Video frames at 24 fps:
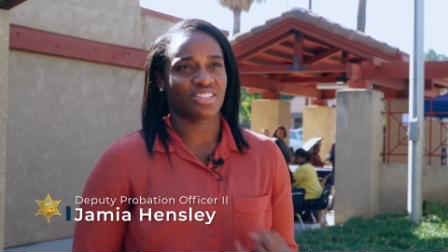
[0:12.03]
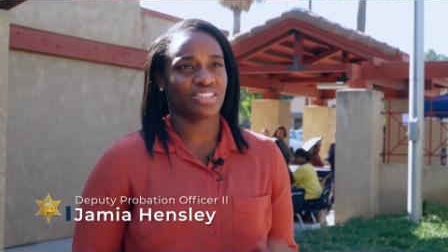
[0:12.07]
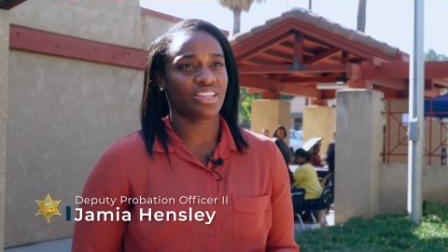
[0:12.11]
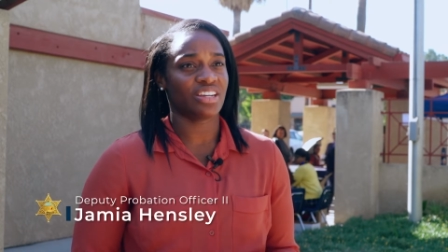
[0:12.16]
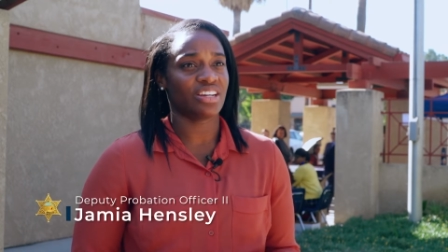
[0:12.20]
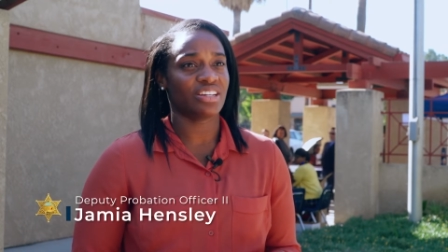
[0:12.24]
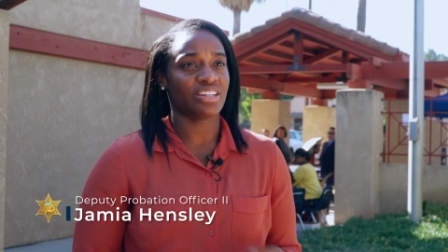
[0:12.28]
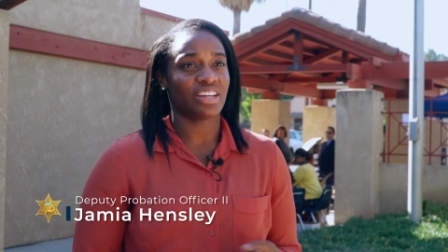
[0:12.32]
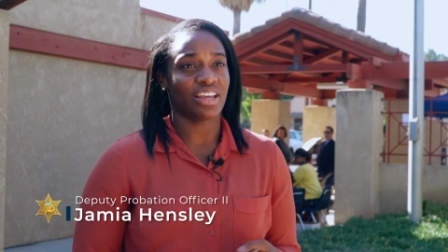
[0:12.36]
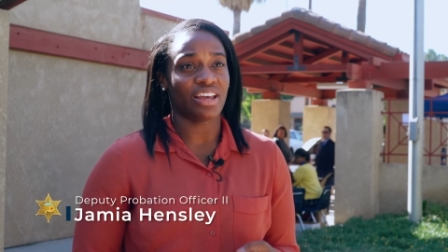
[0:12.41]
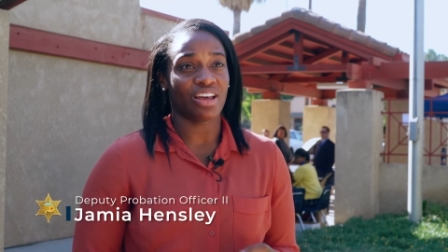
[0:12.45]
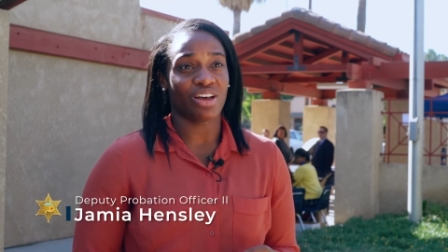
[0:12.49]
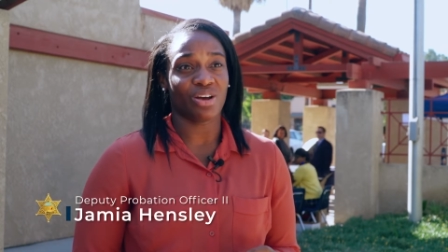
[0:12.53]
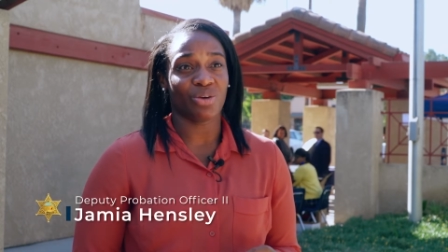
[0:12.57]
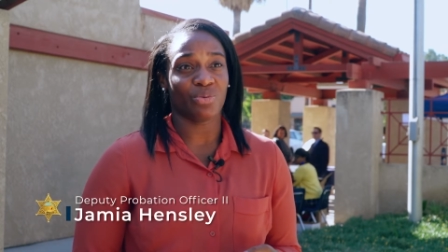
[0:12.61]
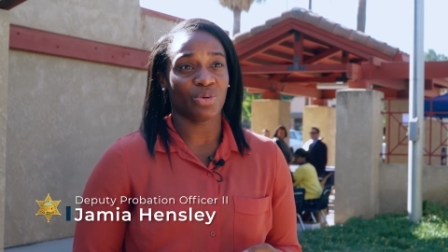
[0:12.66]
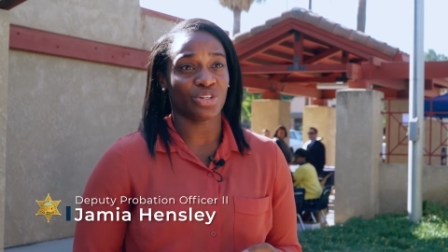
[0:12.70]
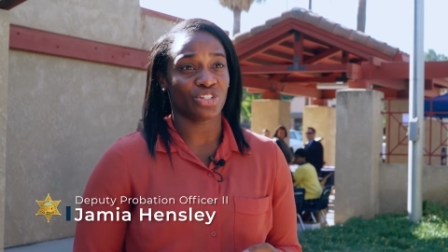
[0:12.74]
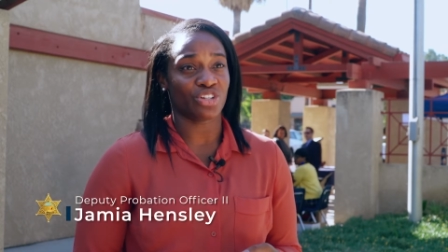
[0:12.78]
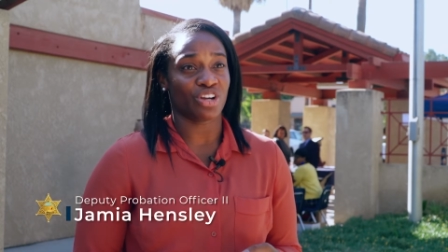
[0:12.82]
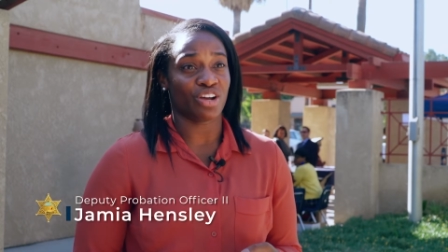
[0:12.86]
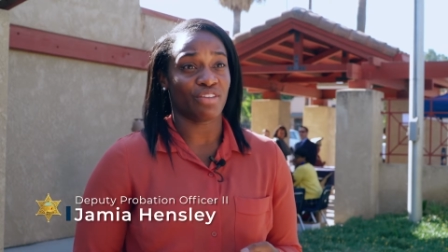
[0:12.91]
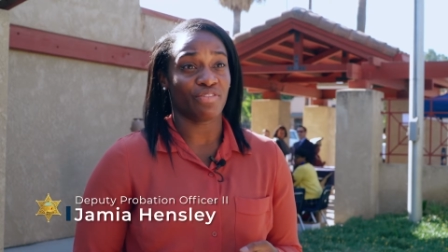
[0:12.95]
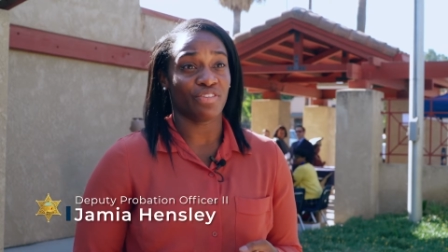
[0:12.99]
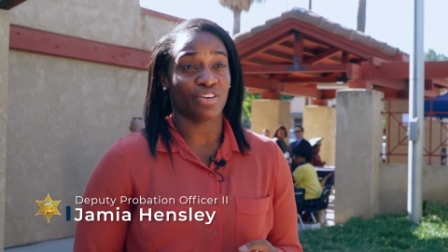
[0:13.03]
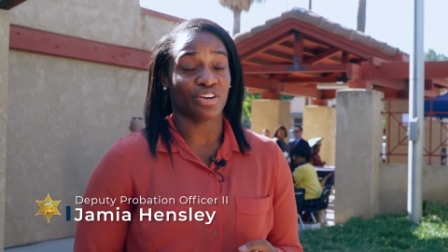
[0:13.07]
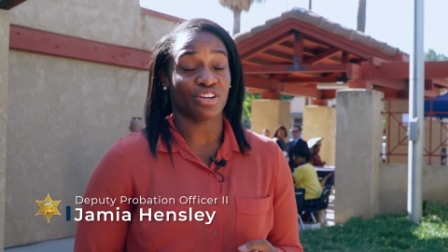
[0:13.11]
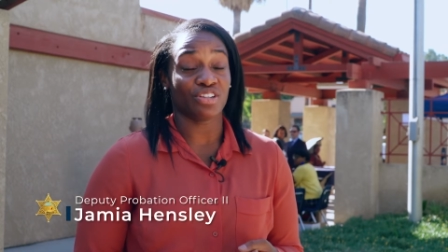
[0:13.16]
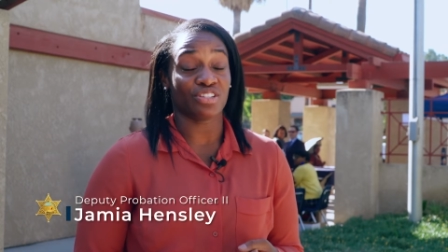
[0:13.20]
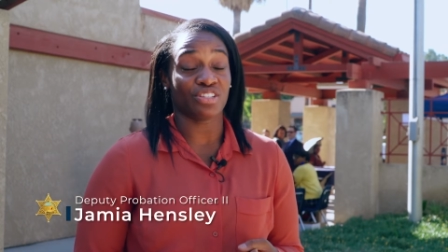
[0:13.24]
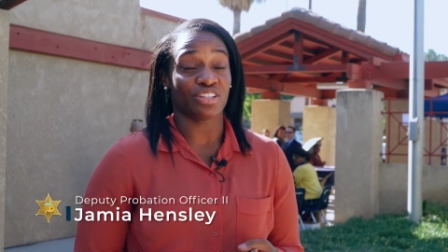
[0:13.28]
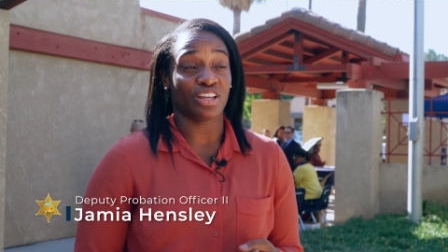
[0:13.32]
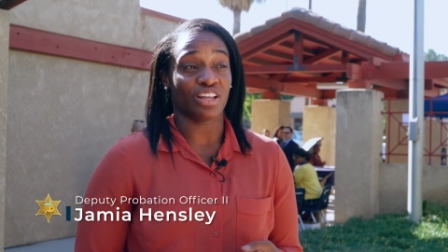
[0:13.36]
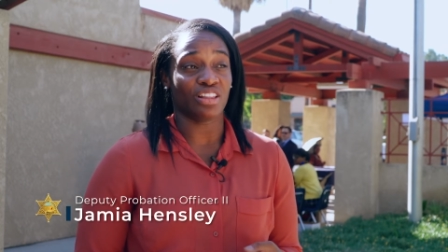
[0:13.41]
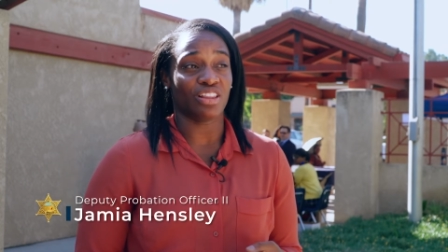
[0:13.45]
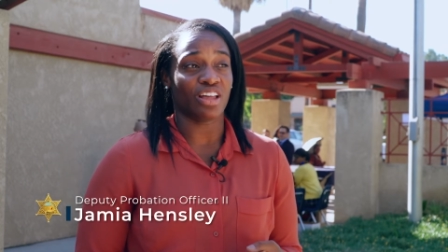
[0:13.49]
Citadel, which
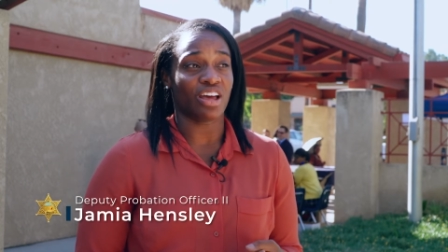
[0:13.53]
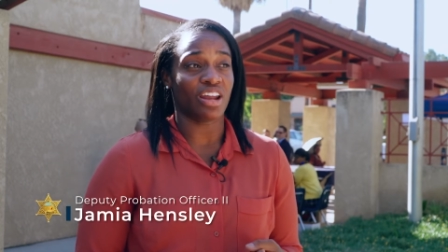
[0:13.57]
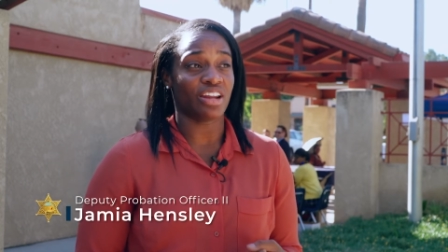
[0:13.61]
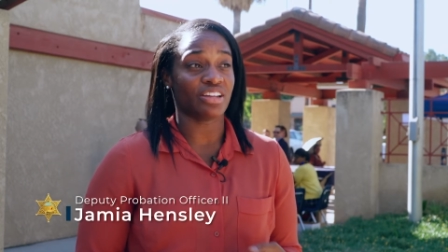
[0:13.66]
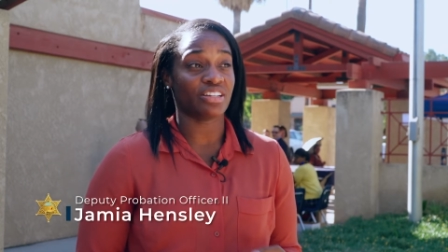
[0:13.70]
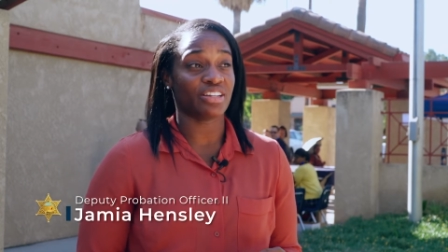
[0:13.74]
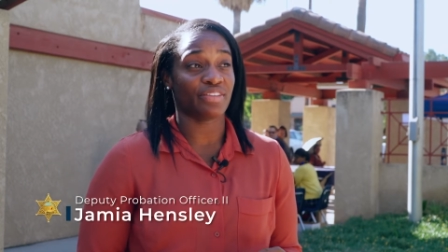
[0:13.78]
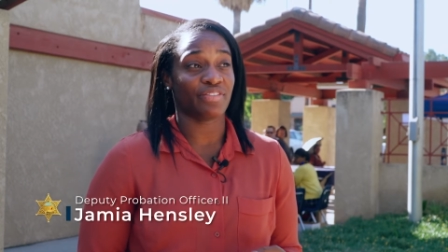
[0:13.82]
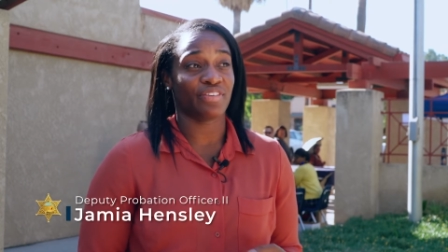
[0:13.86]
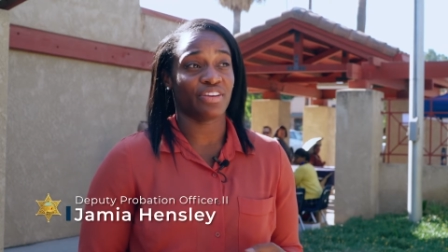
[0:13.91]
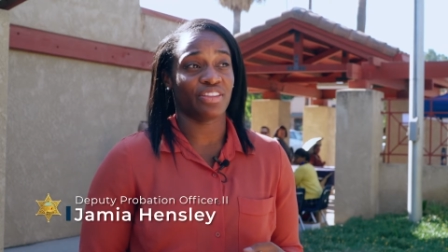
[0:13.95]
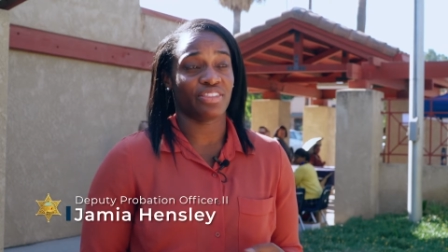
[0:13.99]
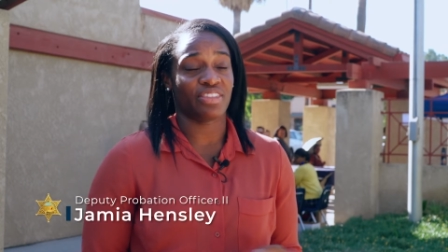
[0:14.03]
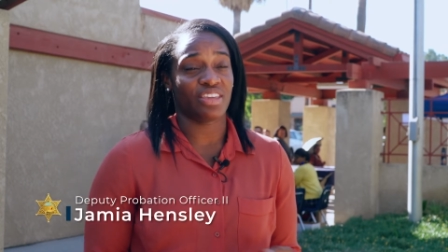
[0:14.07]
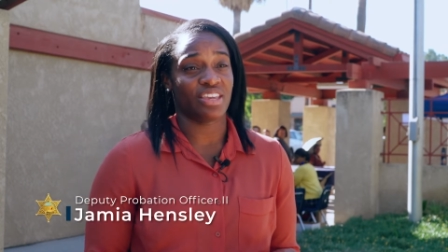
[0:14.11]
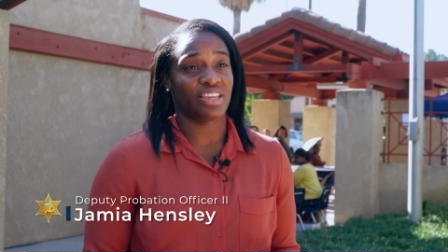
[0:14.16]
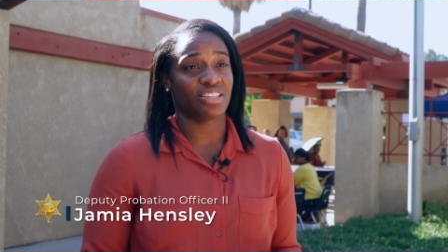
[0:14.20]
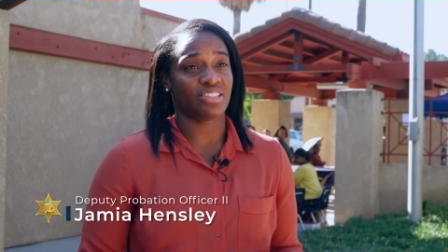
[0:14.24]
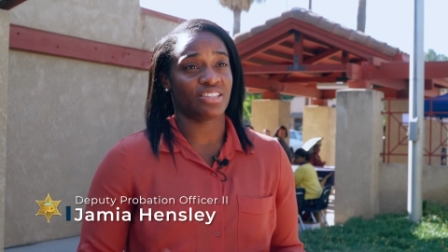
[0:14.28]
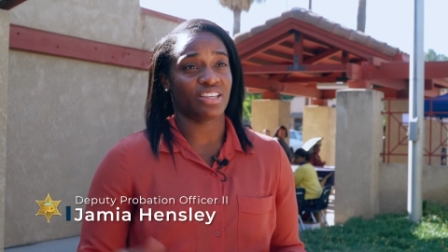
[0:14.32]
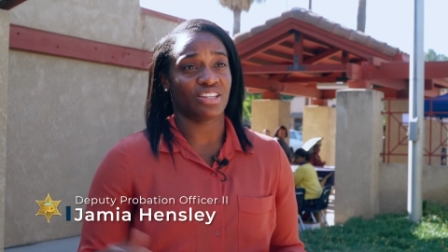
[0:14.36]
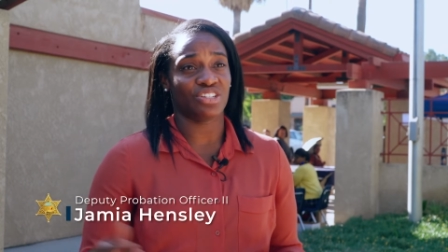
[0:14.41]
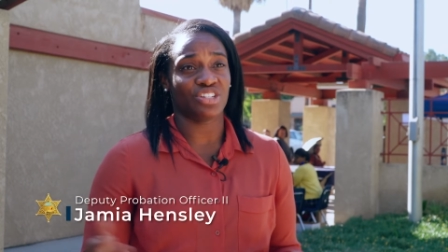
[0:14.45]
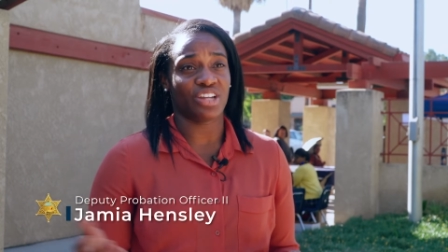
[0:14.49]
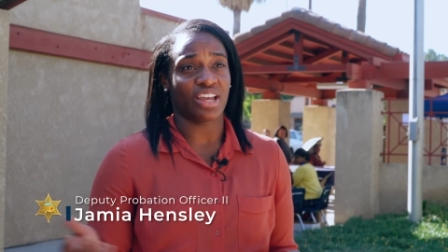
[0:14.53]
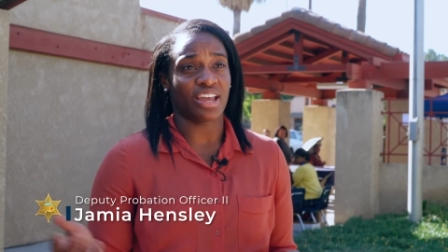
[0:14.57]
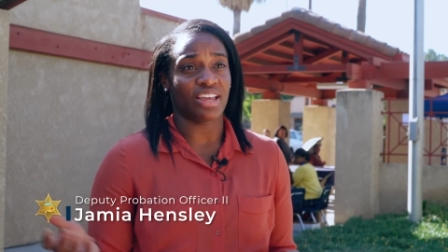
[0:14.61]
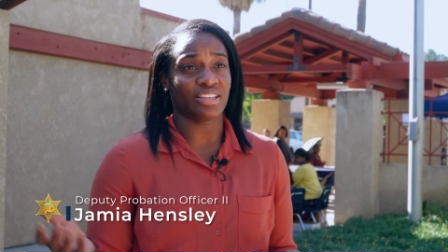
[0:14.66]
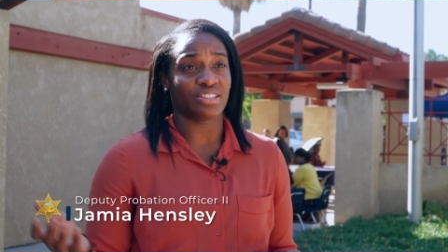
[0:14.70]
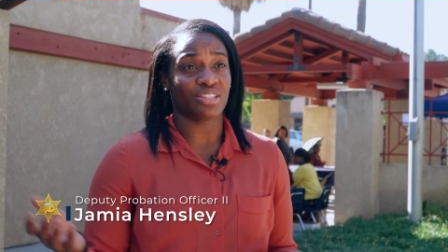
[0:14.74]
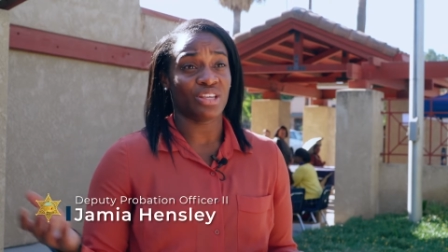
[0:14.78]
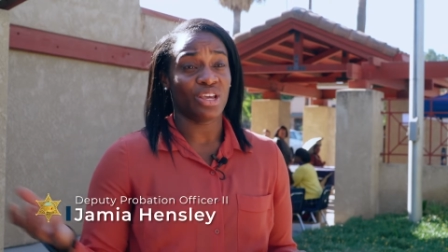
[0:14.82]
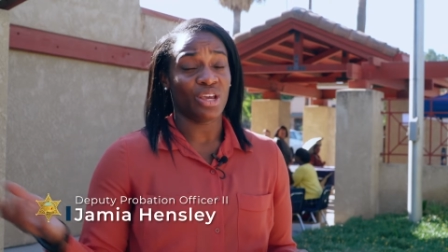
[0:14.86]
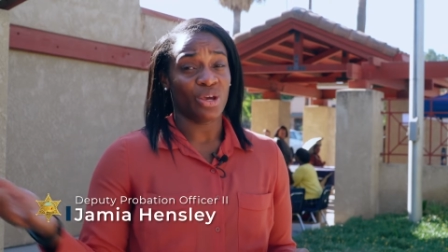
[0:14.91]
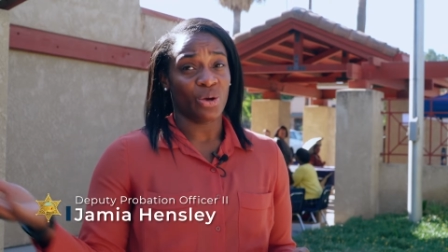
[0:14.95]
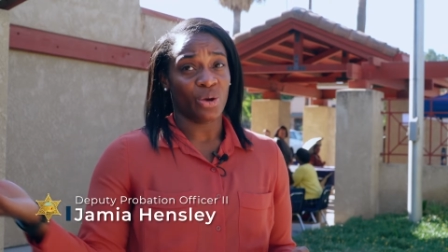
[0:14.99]
offers a lot of different things, such as